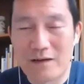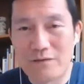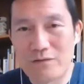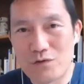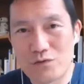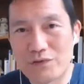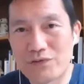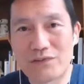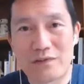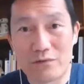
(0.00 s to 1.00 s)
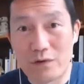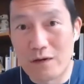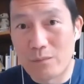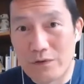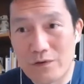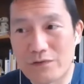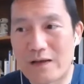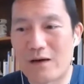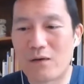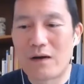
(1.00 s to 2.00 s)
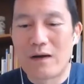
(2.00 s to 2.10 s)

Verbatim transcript: a virtual assistant for a couple years now,